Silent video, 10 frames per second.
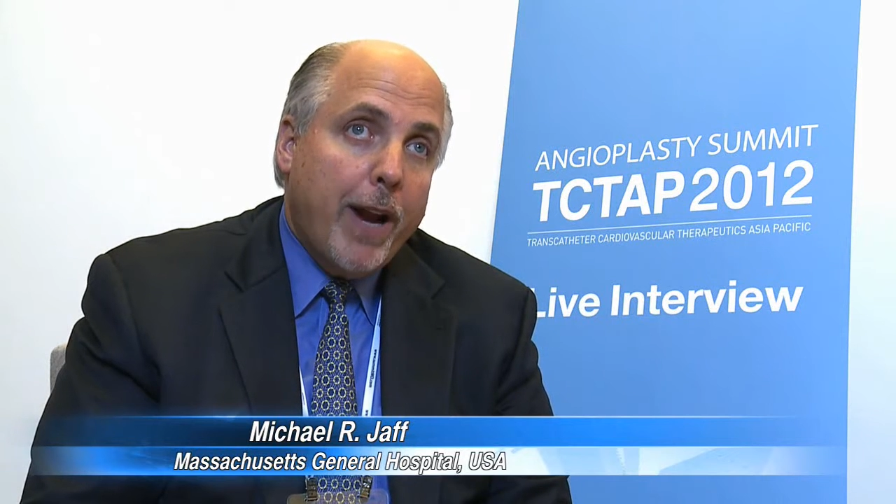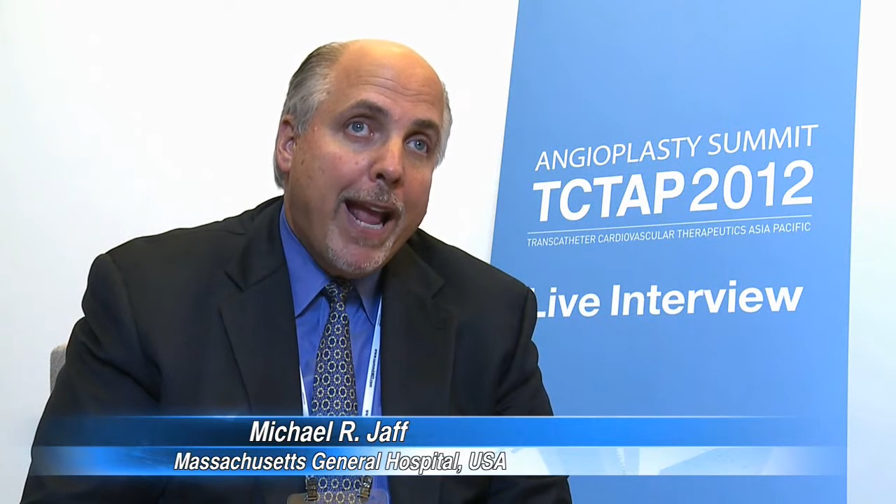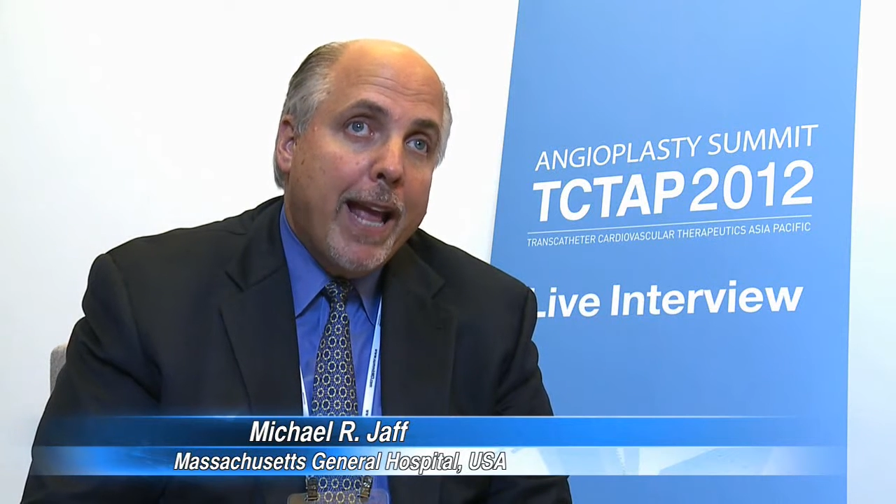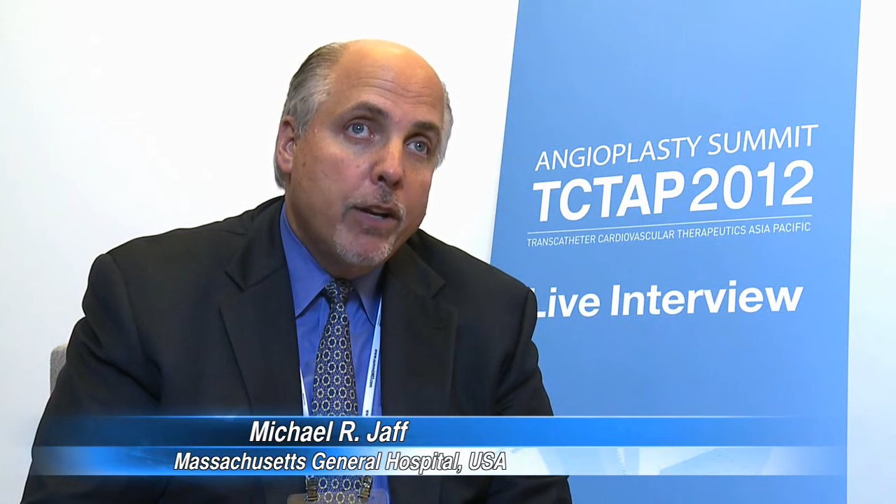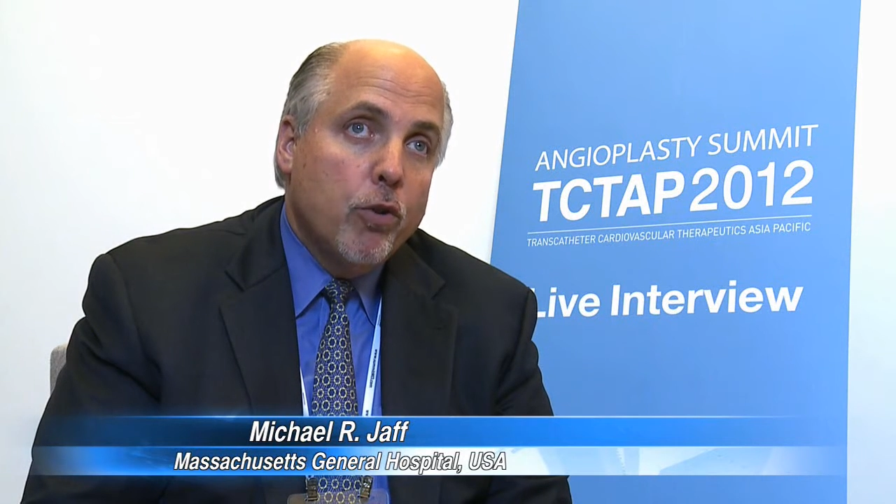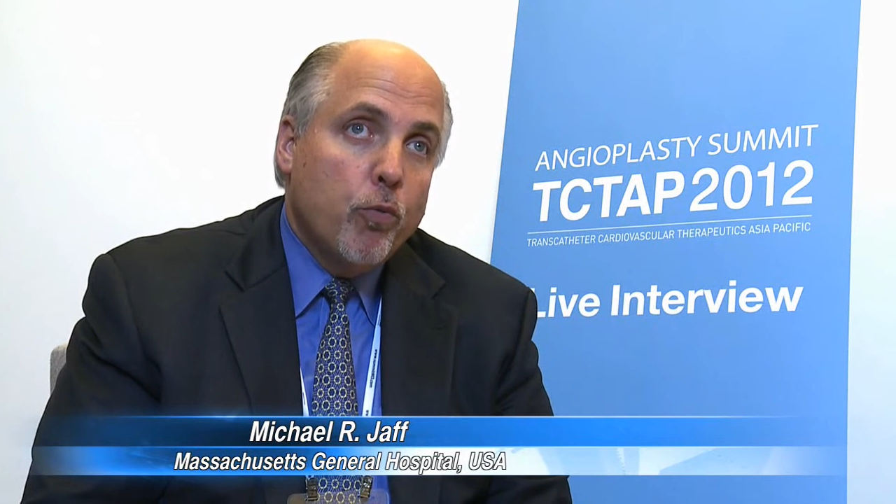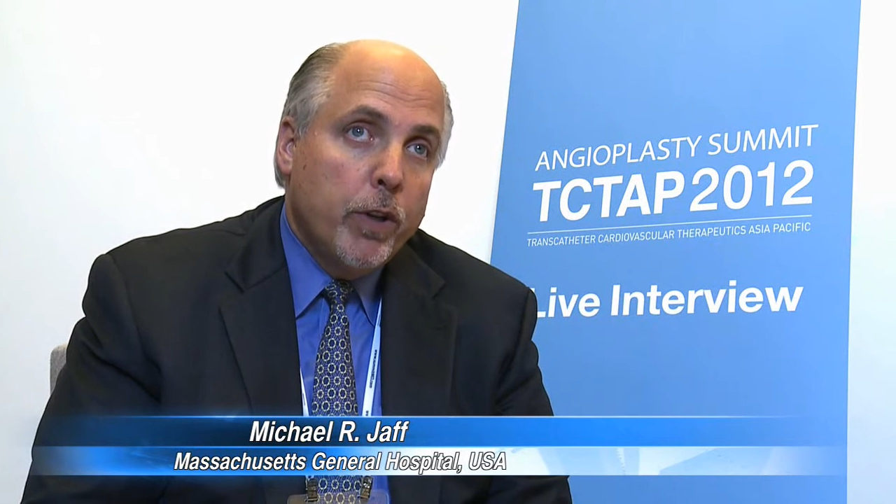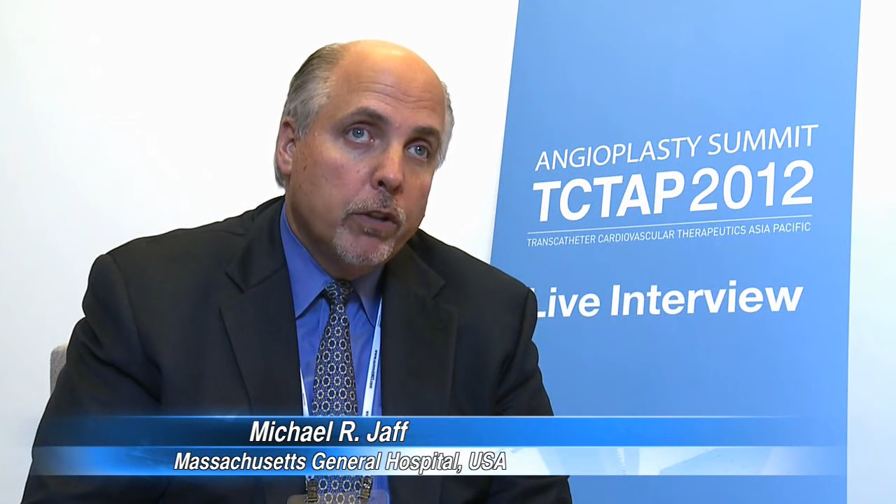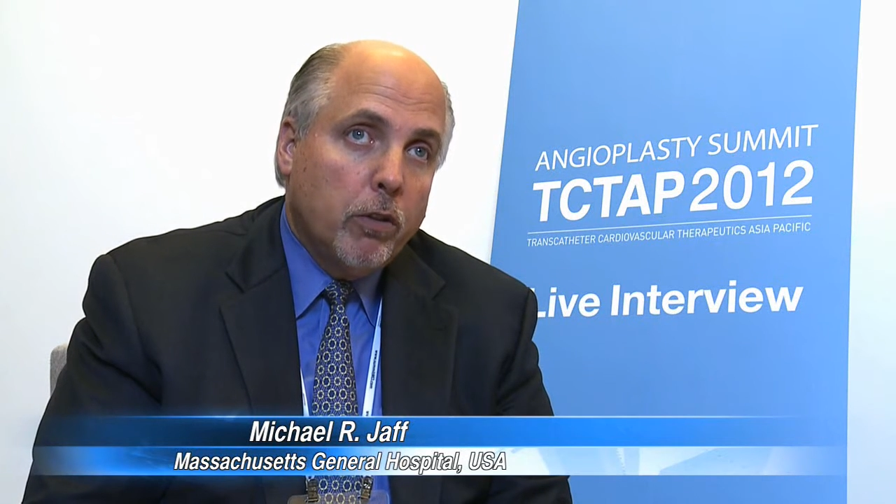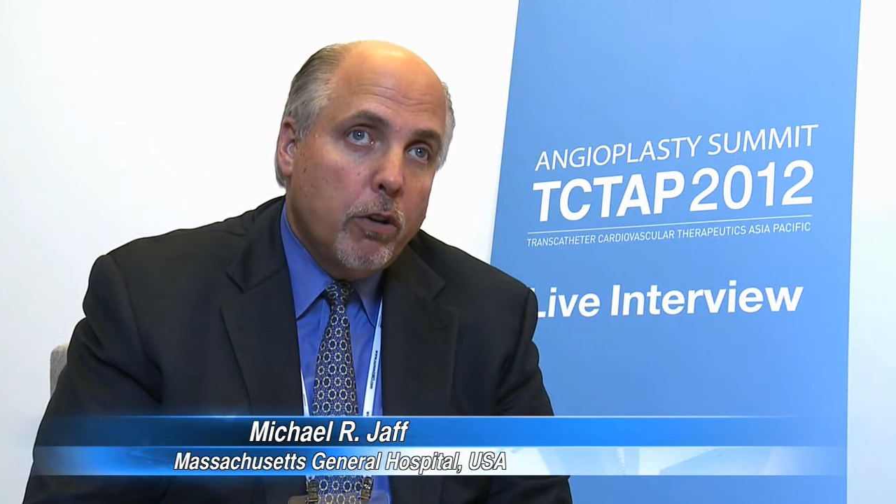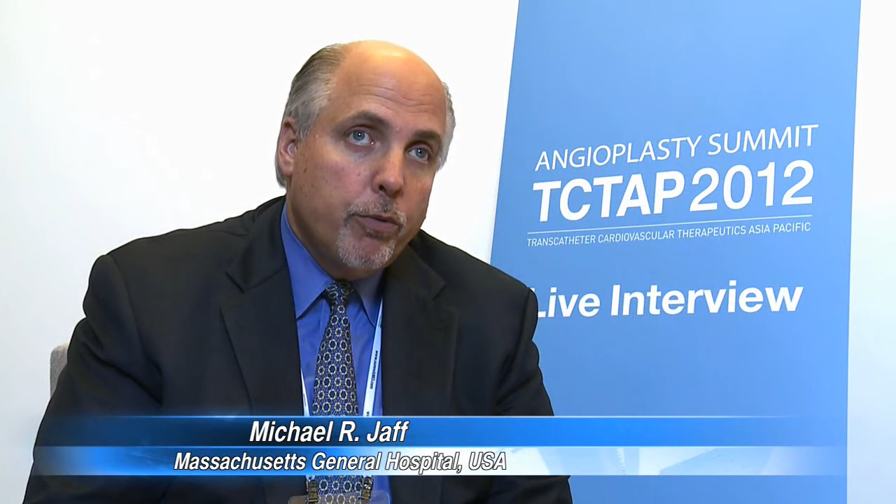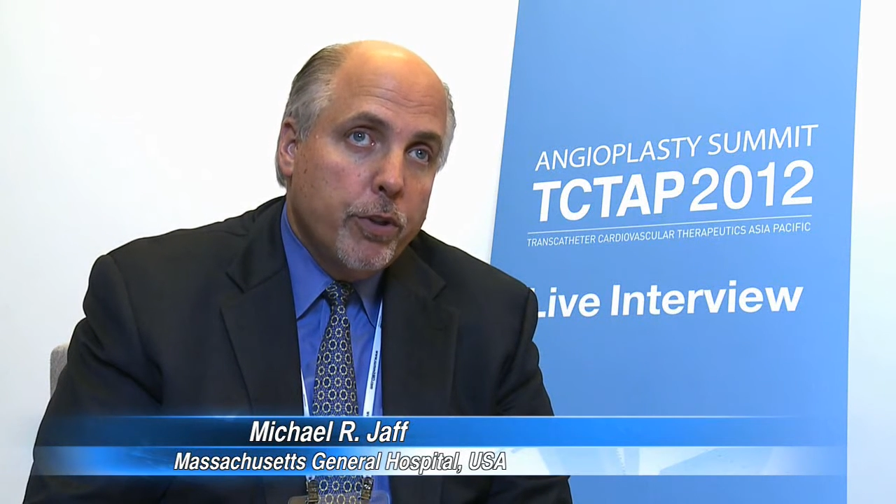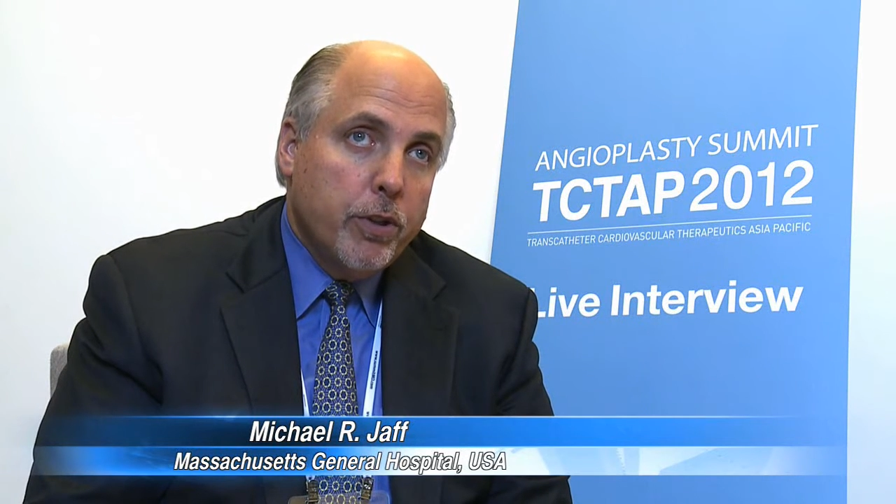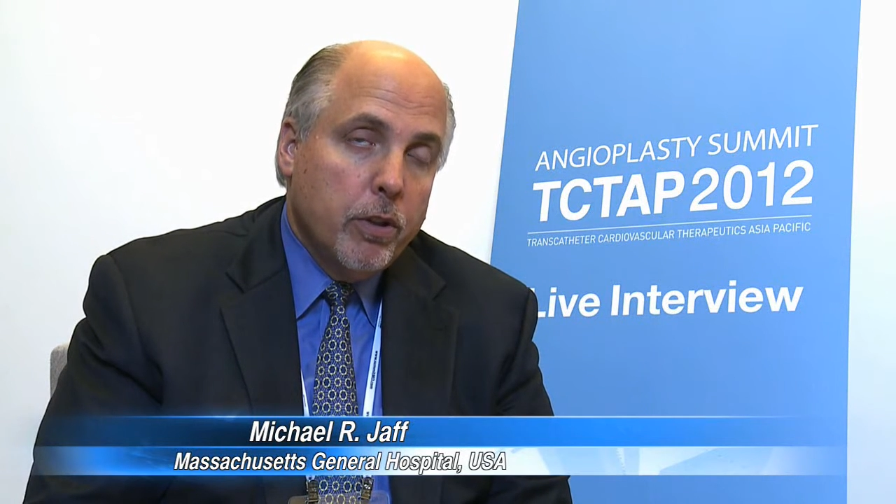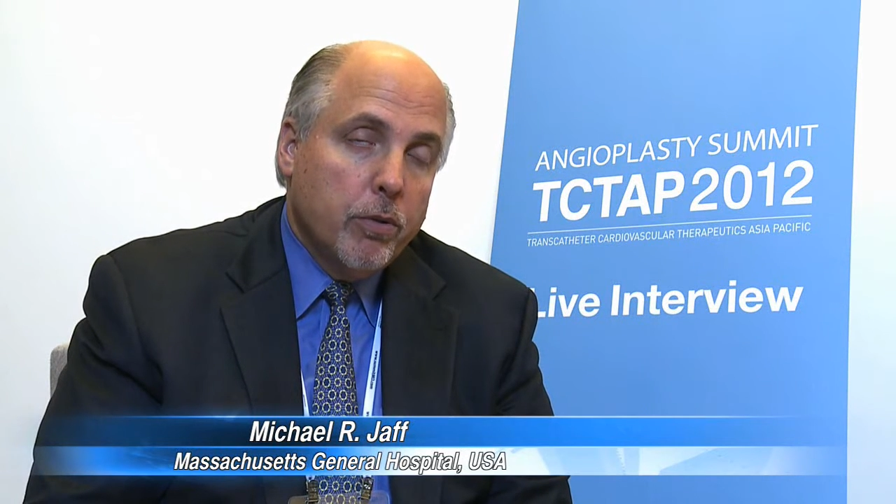and renal artery
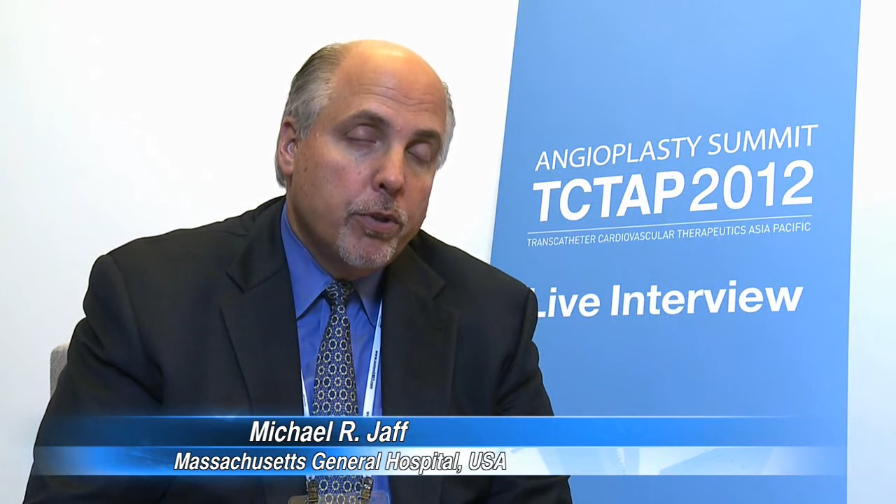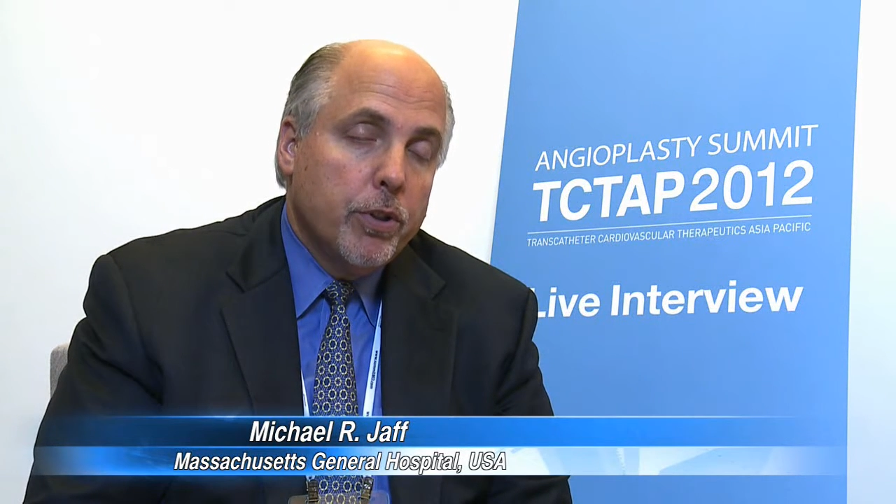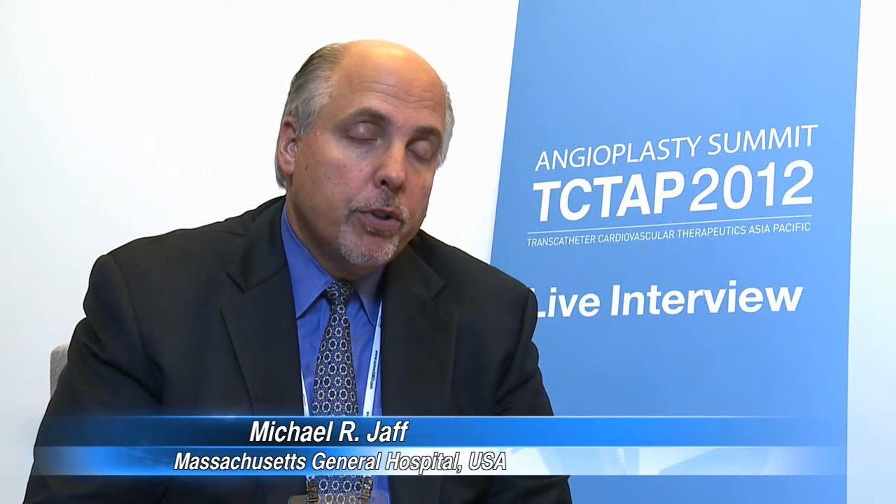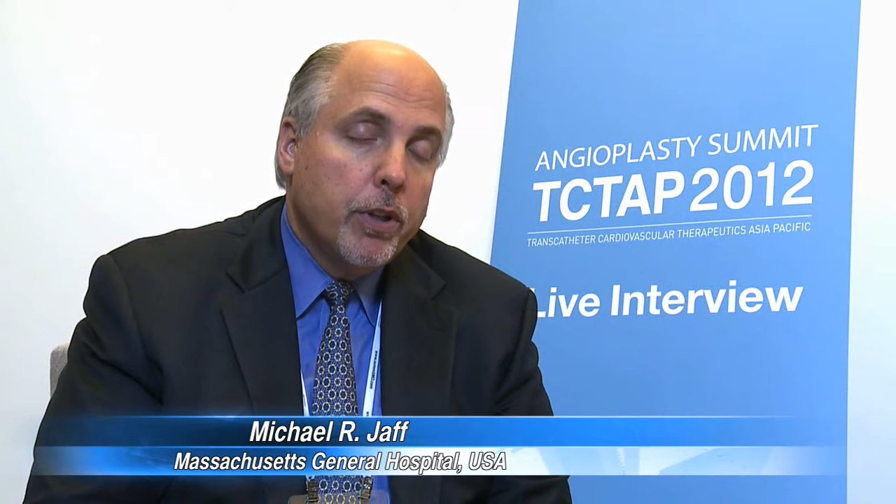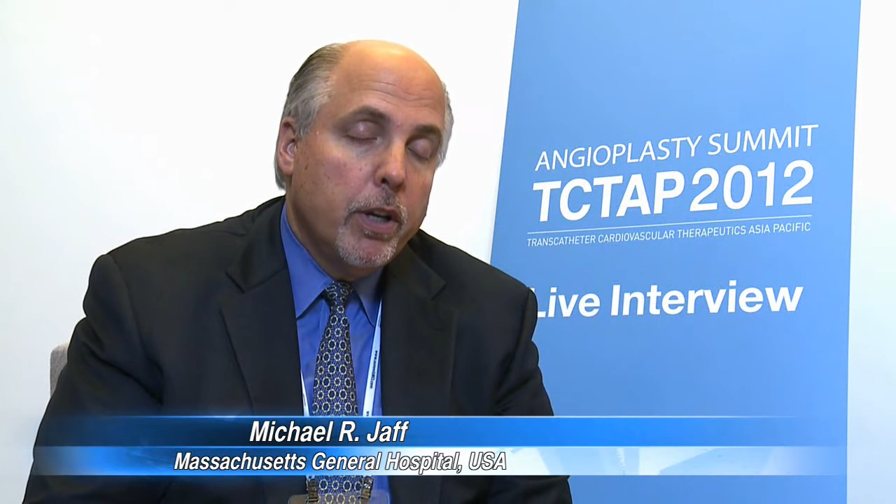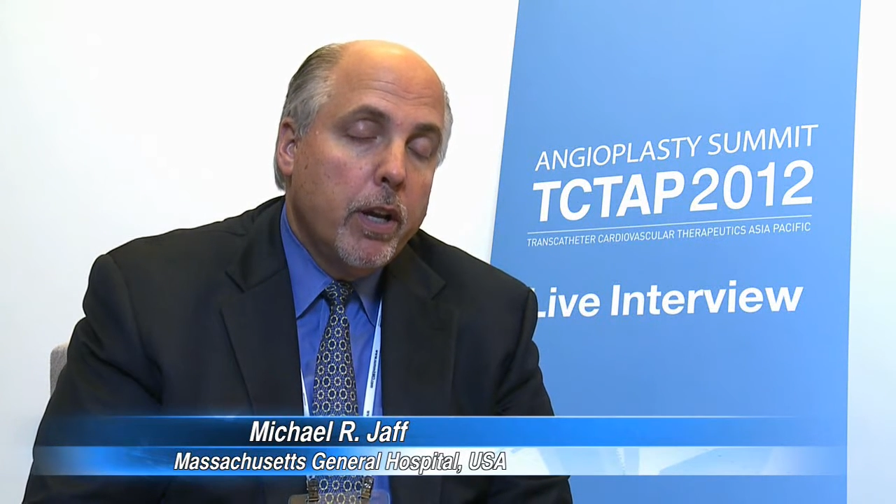stenosis